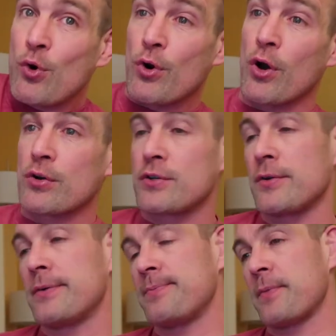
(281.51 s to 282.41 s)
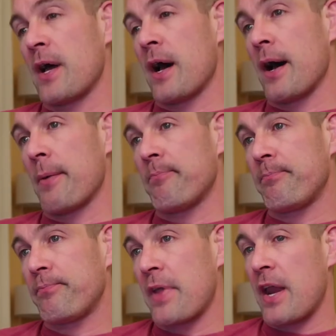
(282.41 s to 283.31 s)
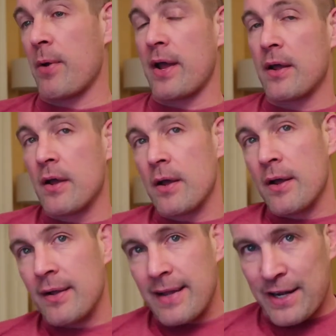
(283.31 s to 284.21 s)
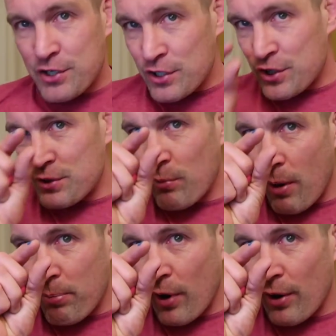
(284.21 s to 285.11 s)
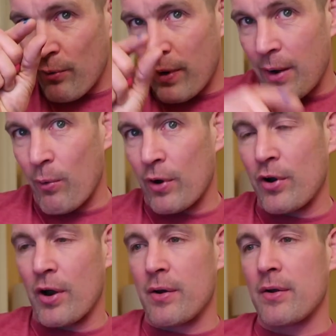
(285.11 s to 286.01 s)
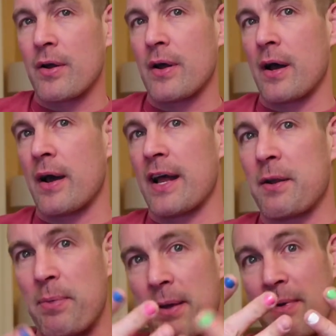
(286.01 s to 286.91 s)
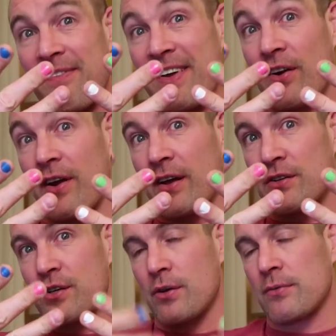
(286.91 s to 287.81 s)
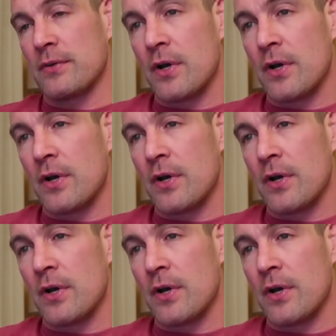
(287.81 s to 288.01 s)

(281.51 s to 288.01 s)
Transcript: Who knows? Um, anyway, that's just a small part of what I work on. Uh, I had to paint my fingernails too.